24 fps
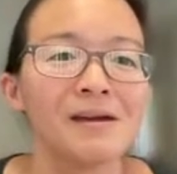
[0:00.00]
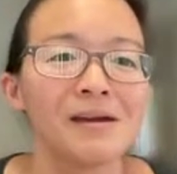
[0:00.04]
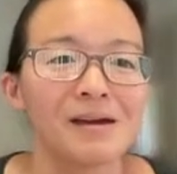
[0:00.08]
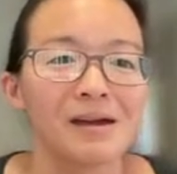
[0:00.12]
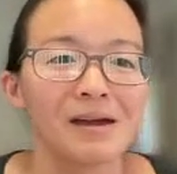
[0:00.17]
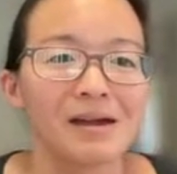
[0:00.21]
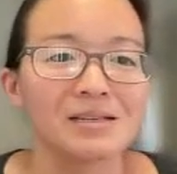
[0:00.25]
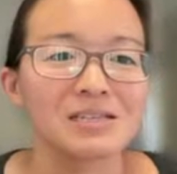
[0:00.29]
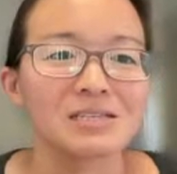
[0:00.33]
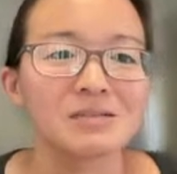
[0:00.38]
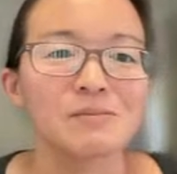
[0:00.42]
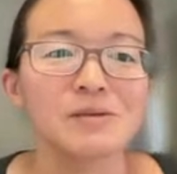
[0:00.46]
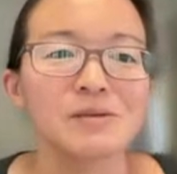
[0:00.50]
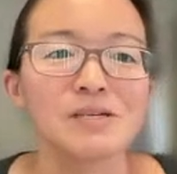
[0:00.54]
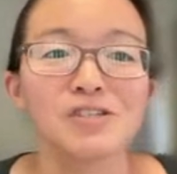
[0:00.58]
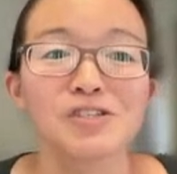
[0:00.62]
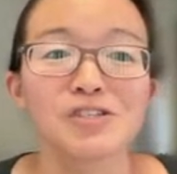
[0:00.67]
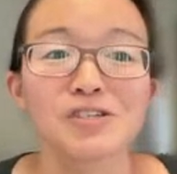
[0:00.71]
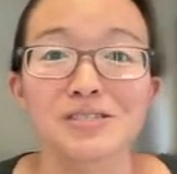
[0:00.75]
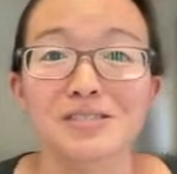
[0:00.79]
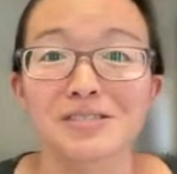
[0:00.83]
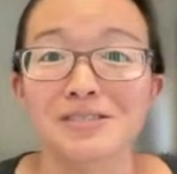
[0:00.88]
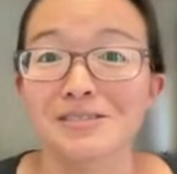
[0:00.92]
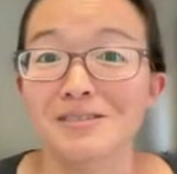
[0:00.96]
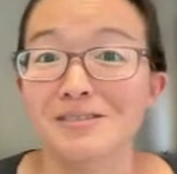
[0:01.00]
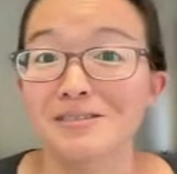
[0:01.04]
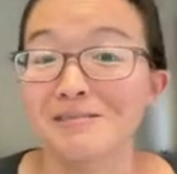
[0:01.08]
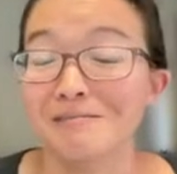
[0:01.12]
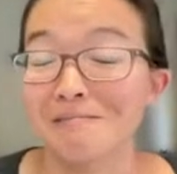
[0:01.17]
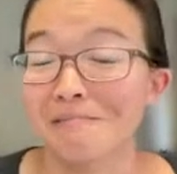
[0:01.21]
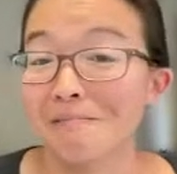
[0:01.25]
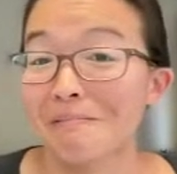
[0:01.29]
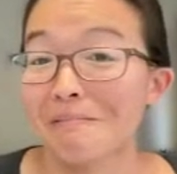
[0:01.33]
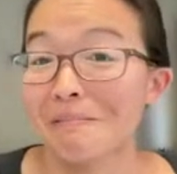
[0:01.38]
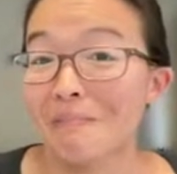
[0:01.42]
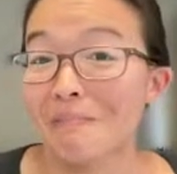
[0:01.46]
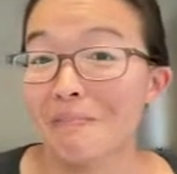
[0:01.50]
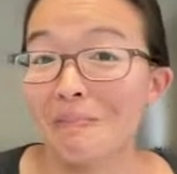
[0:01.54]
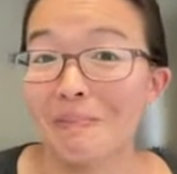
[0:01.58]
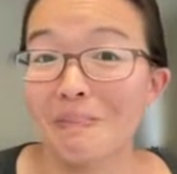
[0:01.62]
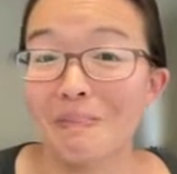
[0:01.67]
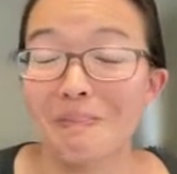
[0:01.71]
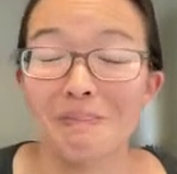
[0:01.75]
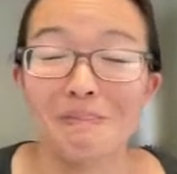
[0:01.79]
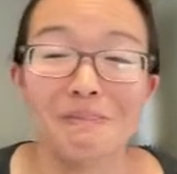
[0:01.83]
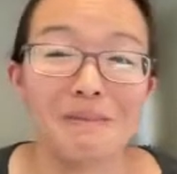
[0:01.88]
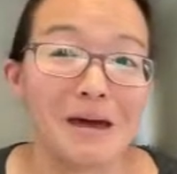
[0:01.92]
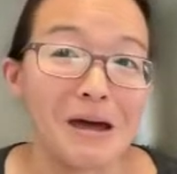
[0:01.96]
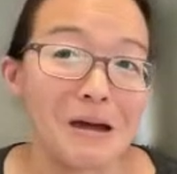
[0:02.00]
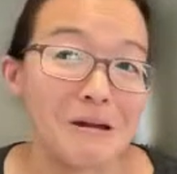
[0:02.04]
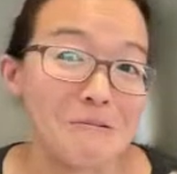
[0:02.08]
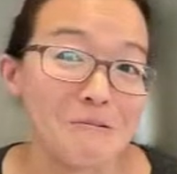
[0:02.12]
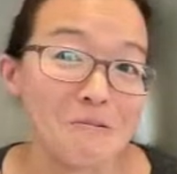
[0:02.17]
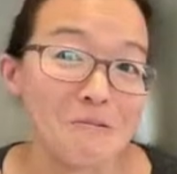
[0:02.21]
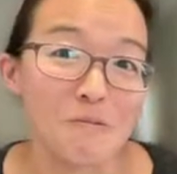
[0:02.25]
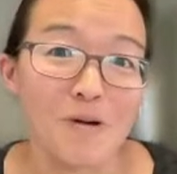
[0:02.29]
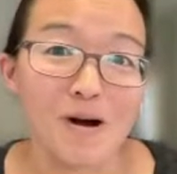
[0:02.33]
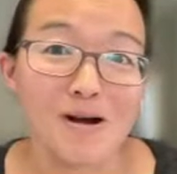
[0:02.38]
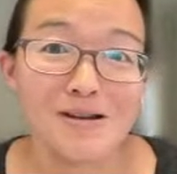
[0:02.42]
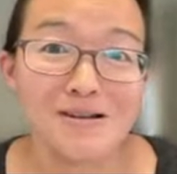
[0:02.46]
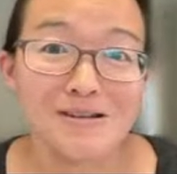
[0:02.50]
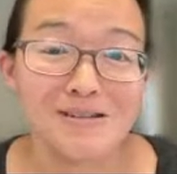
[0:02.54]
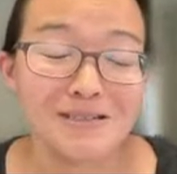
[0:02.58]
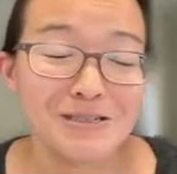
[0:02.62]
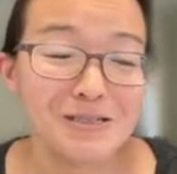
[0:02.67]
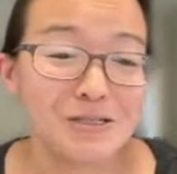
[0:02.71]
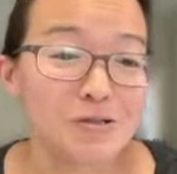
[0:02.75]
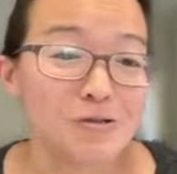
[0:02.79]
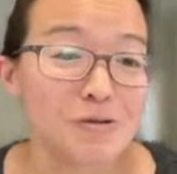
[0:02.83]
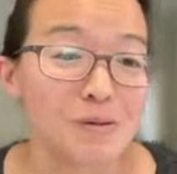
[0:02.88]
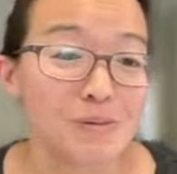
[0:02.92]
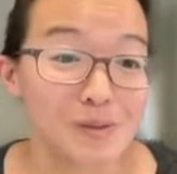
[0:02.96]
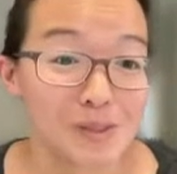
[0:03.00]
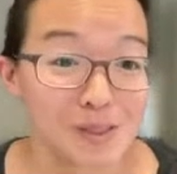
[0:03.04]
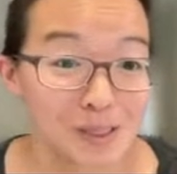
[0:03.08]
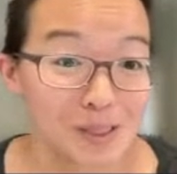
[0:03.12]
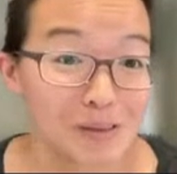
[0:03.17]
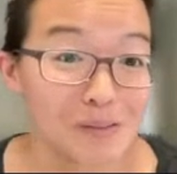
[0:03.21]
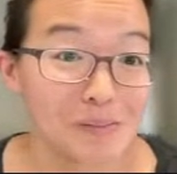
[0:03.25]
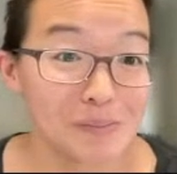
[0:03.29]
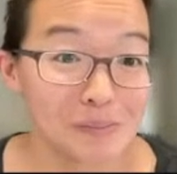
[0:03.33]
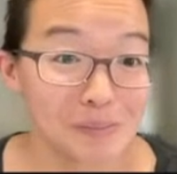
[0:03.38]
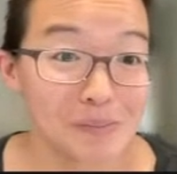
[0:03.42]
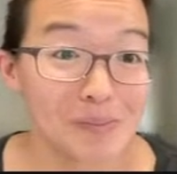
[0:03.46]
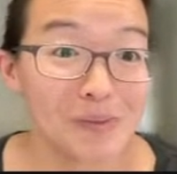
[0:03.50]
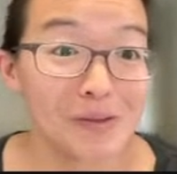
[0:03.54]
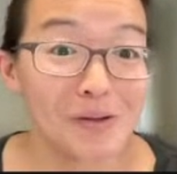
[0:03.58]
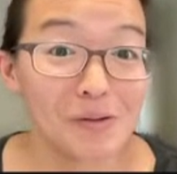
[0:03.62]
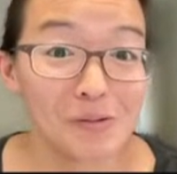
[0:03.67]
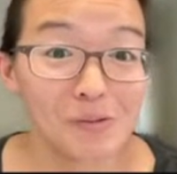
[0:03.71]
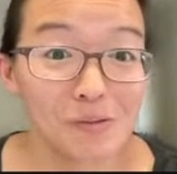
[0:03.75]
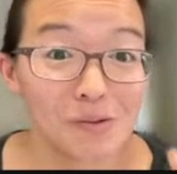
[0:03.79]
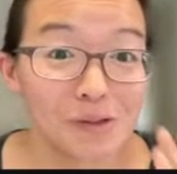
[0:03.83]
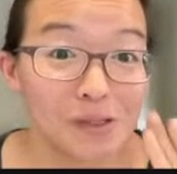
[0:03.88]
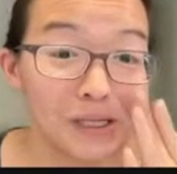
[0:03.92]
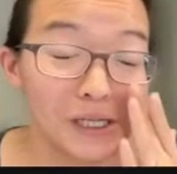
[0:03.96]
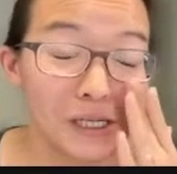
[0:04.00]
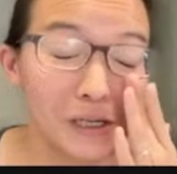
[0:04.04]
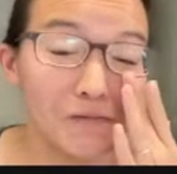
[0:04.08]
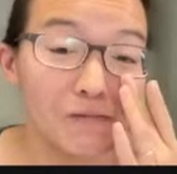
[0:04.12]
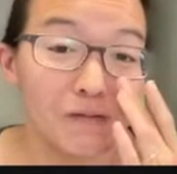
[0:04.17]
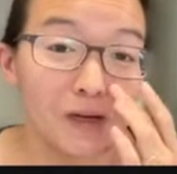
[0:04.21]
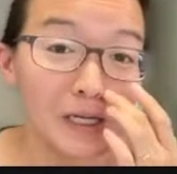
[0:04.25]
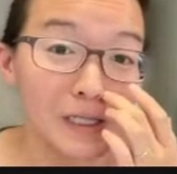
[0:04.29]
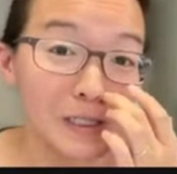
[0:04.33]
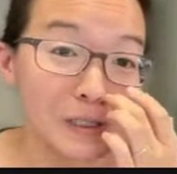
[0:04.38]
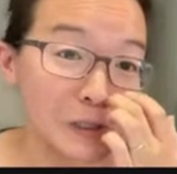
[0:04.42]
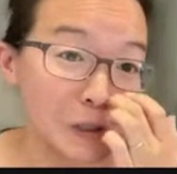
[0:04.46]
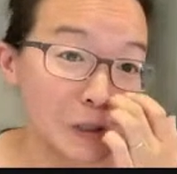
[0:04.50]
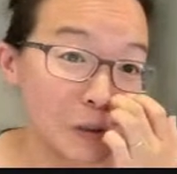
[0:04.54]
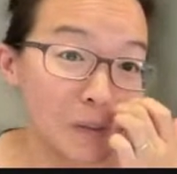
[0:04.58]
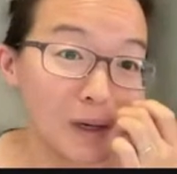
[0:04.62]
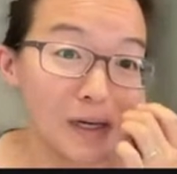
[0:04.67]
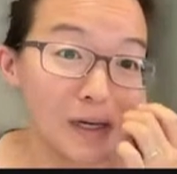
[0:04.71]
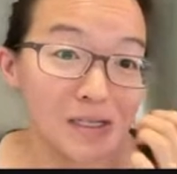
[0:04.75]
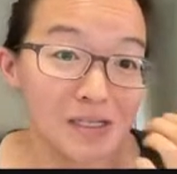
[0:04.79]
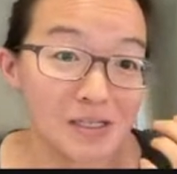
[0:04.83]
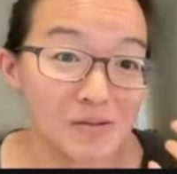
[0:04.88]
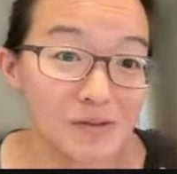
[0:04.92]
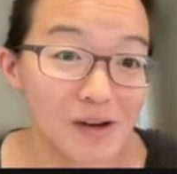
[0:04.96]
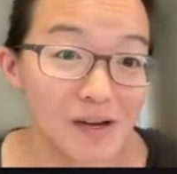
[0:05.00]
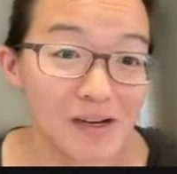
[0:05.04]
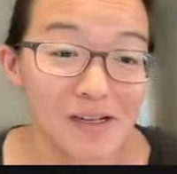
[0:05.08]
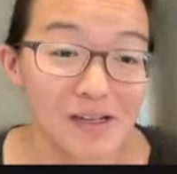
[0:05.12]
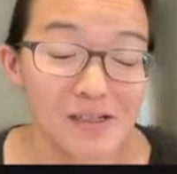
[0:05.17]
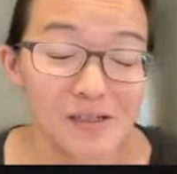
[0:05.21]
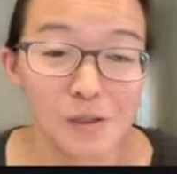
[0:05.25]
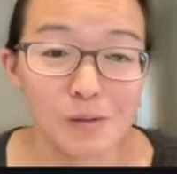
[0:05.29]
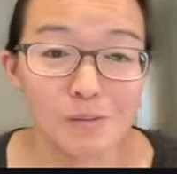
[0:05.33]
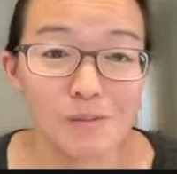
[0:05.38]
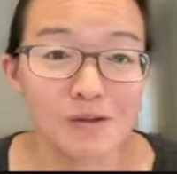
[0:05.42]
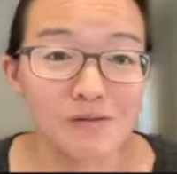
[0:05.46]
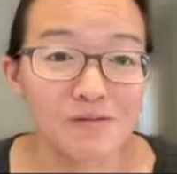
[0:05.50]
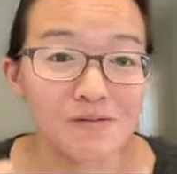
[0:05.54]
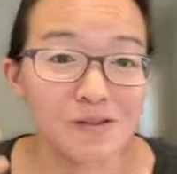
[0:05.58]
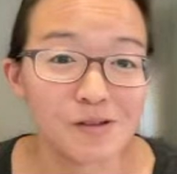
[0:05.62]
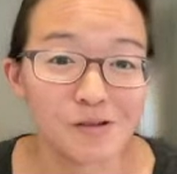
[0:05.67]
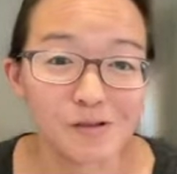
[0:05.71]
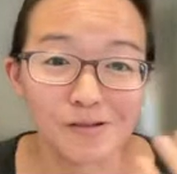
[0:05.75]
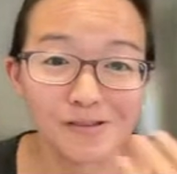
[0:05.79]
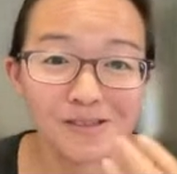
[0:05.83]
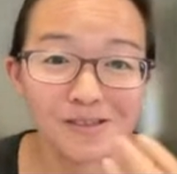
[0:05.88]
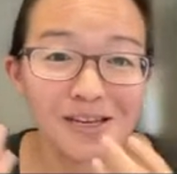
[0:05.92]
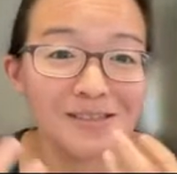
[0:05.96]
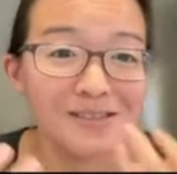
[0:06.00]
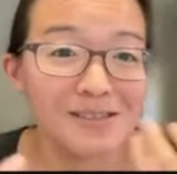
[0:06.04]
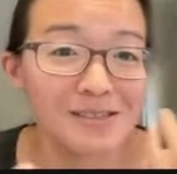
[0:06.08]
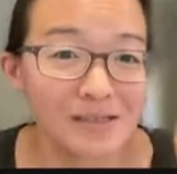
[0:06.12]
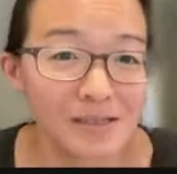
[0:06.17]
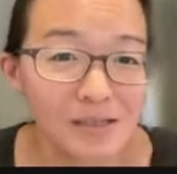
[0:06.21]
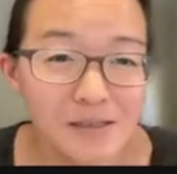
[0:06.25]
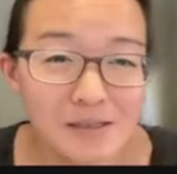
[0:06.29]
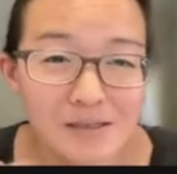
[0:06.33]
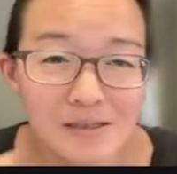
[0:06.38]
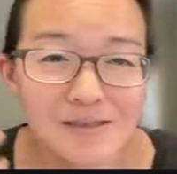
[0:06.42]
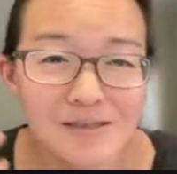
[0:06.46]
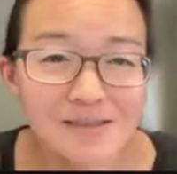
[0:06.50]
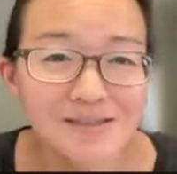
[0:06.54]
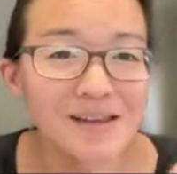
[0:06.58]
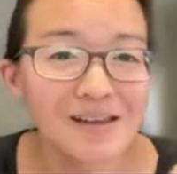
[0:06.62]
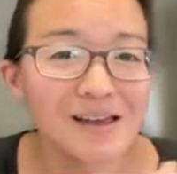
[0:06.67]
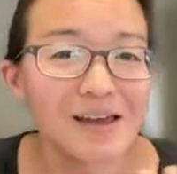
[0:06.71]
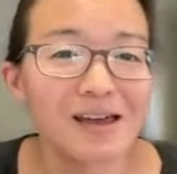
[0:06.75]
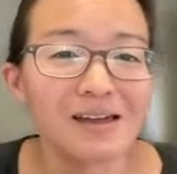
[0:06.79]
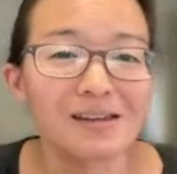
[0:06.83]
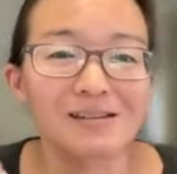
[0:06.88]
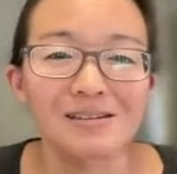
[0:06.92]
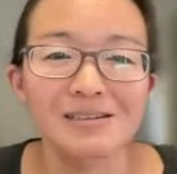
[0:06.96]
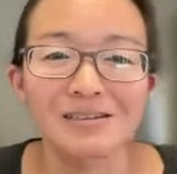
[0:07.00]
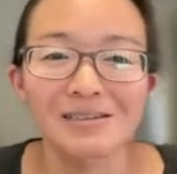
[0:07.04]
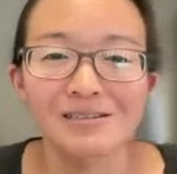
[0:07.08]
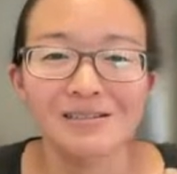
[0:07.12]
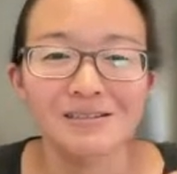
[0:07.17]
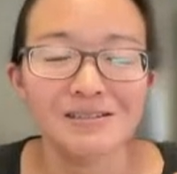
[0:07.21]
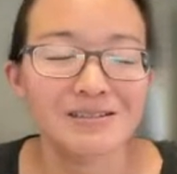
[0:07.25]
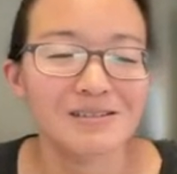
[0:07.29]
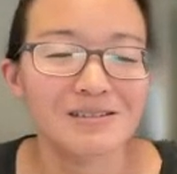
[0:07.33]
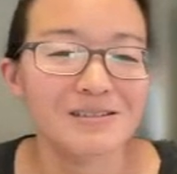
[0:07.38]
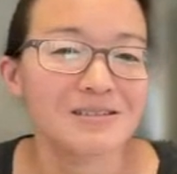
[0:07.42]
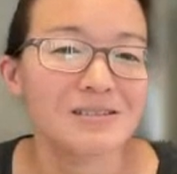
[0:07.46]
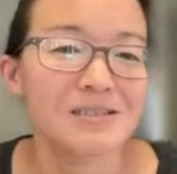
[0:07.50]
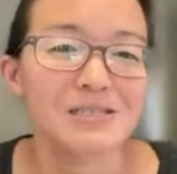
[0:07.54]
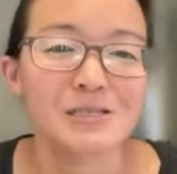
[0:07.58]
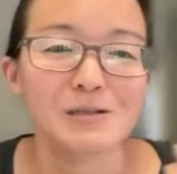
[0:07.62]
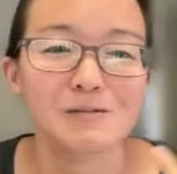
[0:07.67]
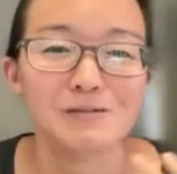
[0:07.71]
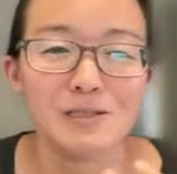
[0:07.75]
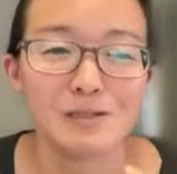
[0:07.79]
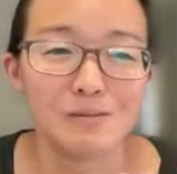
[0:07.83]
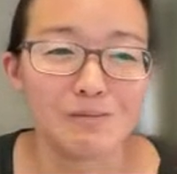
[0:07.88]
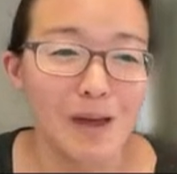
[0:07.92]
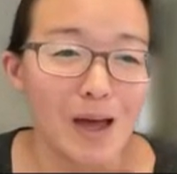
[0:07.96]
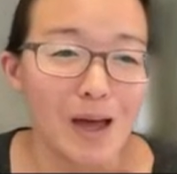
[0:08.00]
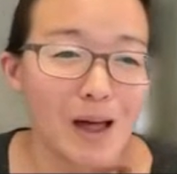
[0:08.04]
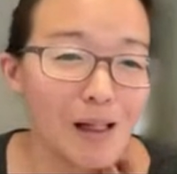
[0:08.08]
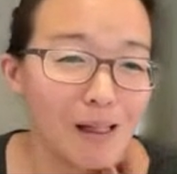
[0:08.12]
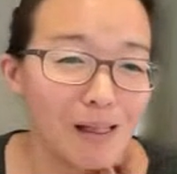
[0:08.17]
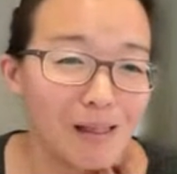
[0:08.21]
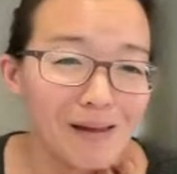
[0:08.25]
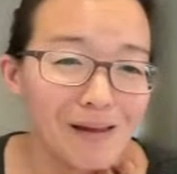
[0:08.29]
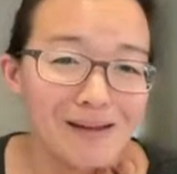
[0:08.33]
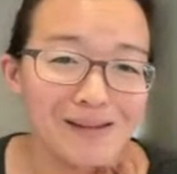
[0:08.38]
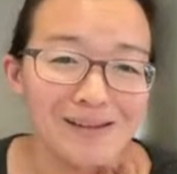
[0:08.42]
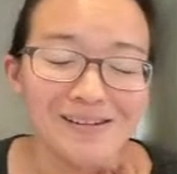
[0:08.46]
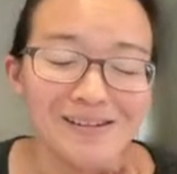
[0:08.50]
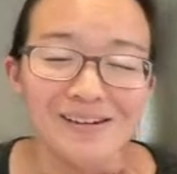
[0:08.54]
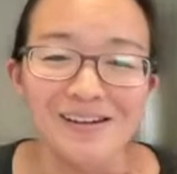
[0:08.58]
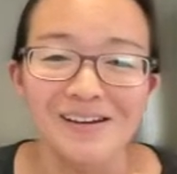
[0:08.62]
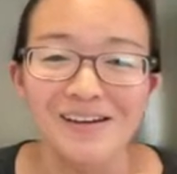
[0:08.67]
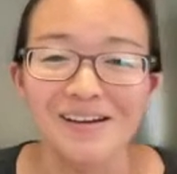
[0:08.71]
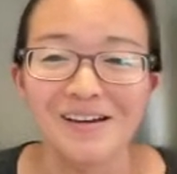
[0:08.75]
And to me, just that one description really conveys so much, right, in terms of your senses and sense of smell, and